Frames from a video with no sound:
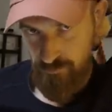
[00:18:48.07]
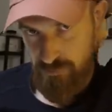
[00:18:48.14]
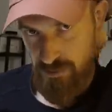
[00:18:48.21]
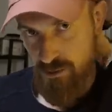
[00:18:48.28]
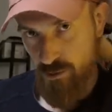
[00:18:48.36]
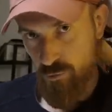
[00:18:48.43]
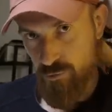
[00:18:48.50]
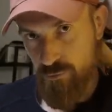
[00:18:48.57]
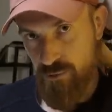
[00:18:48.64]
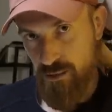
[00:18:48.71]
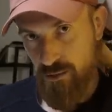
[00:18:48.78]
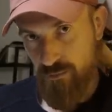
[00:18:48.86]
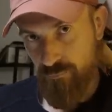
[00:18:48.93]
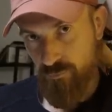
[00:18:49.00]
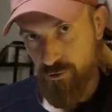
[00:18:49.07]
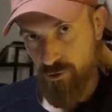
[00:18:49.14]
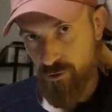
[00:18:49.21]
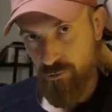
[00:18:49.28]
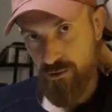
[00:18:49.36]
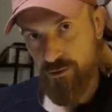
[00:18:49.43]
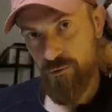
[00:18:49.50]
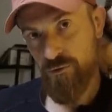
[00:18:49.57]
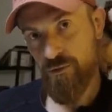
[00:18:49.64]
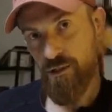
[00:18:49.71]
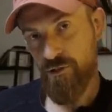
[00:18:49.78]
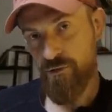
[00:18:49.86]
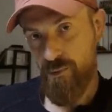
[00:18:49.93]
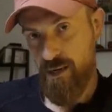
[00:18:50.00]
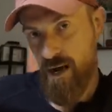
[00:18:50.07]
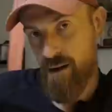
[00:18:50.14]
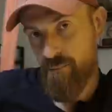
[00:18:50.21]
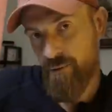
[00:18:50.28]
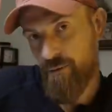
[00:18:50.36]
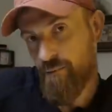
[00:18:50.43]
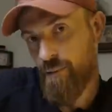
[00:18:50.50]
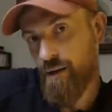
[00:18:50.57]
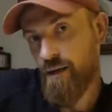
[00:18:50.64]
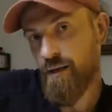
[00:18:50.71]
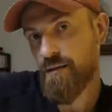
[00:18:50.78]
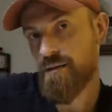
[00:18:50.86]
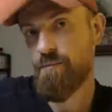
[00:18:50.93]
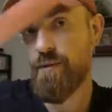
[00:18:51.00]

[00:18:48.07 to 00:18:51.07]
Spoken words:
Allows me not only to stretch my upper parts,